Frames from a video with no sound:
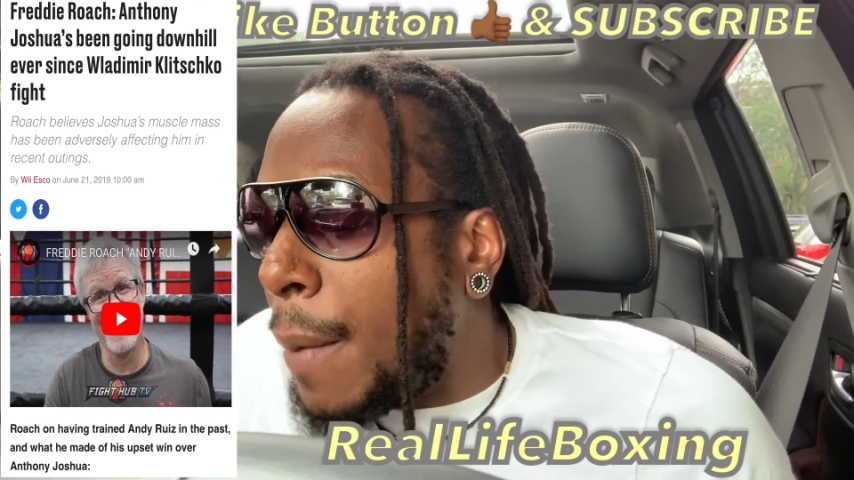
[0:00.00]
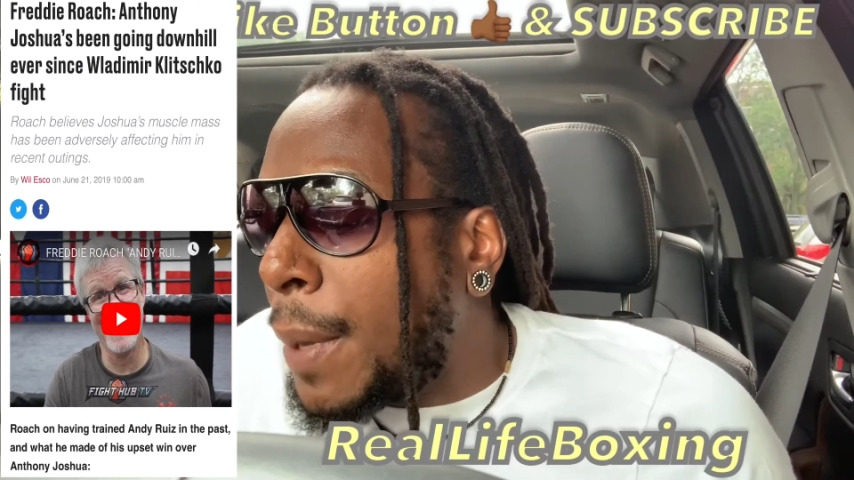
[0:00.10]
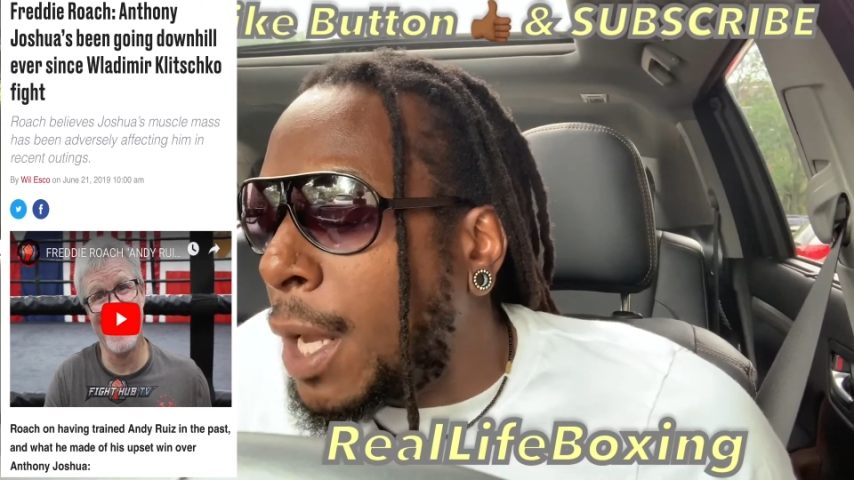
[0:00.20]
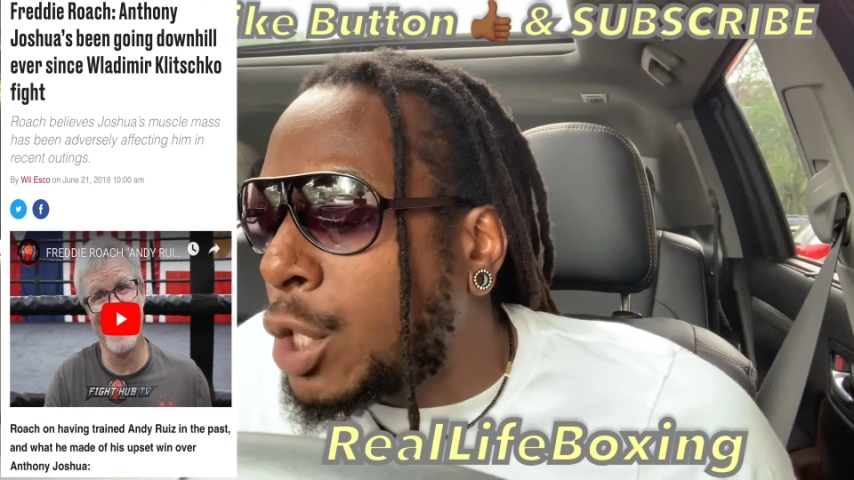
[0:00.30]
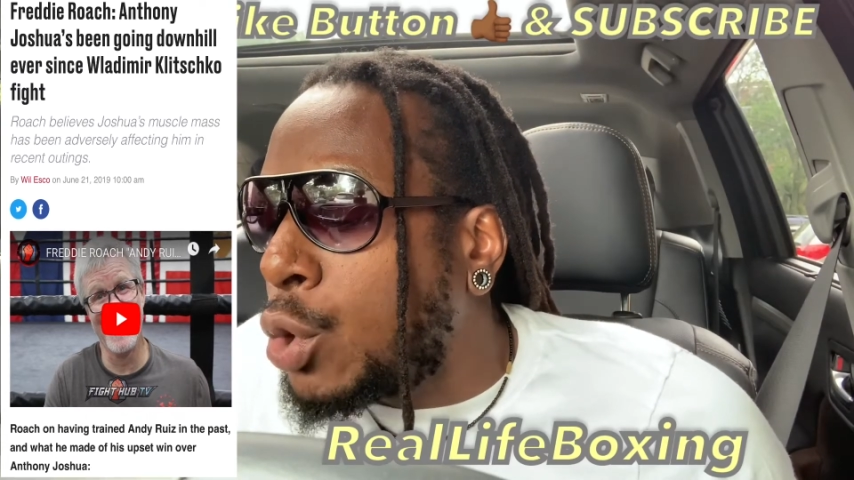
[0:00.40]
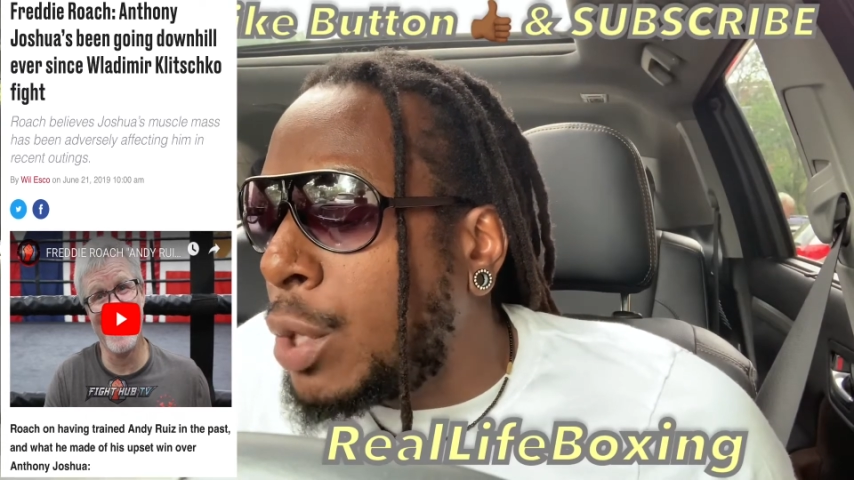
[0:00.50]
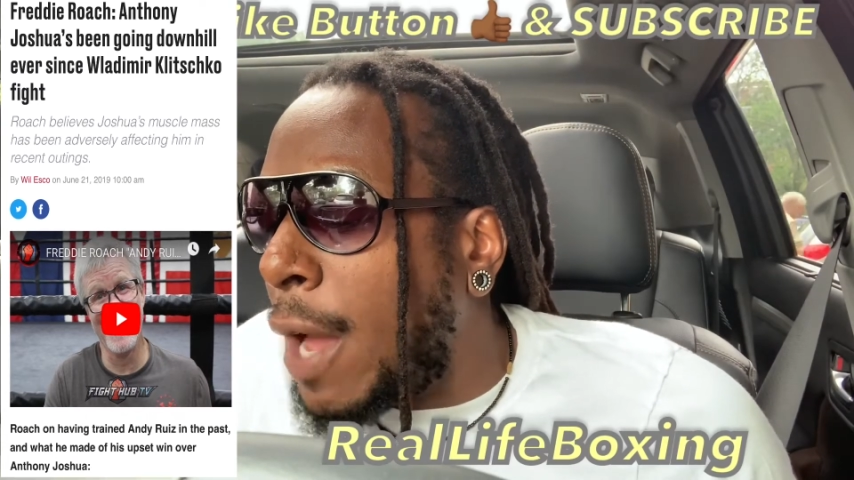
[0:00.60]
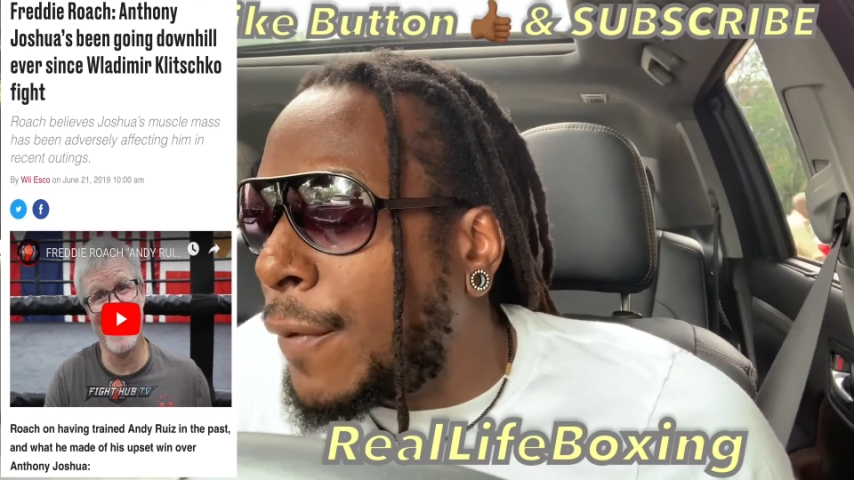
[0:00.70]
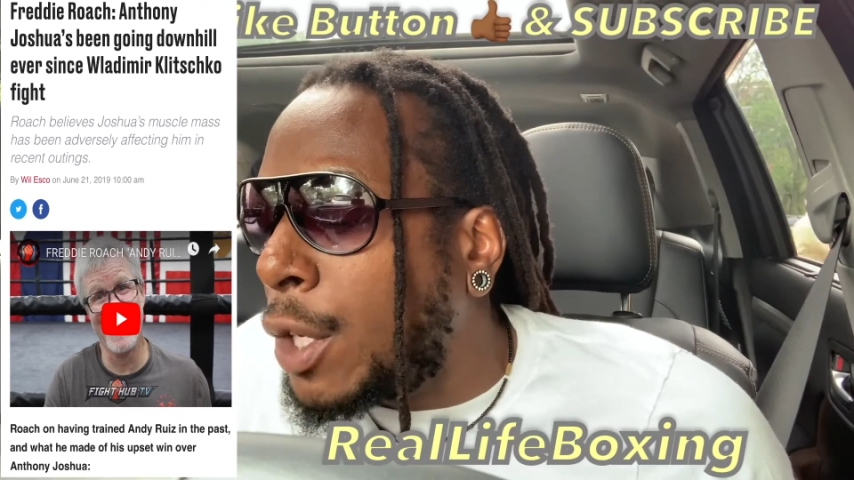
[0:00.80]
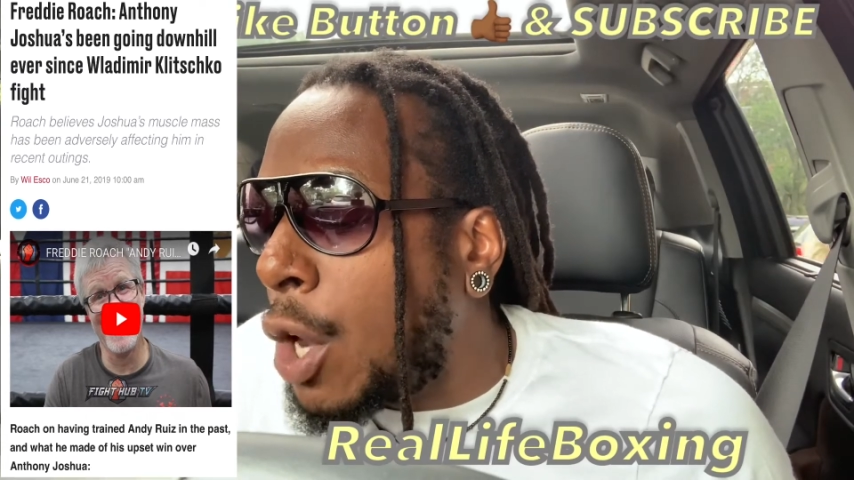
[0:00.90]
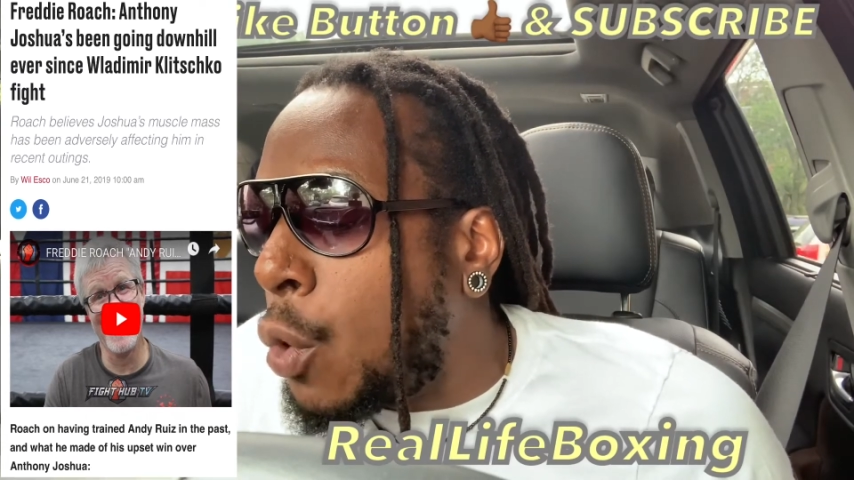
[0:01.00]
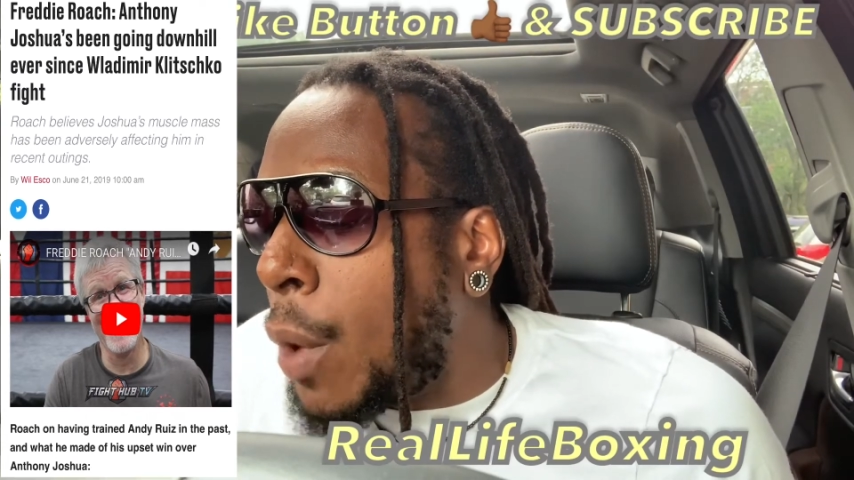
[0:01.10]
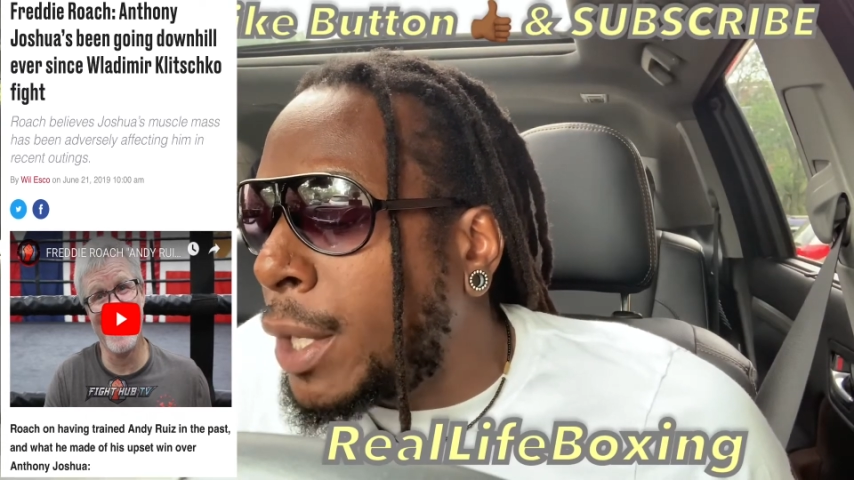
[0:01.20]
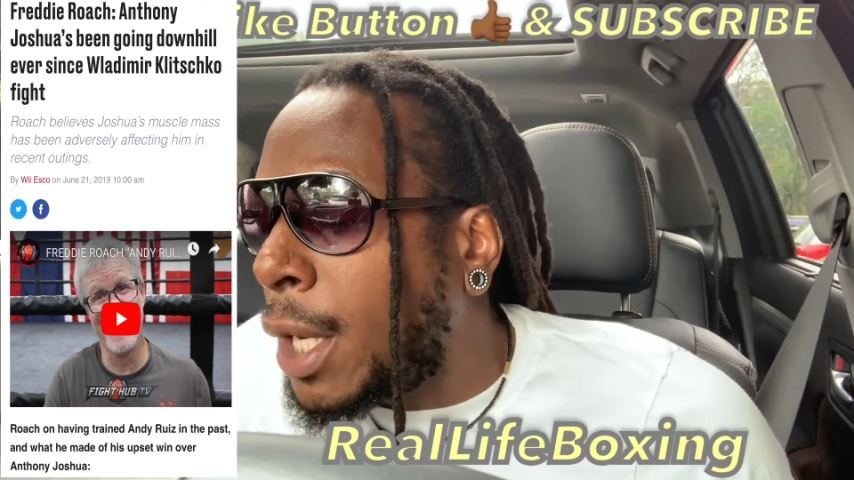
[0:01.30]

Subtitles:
Because you never know when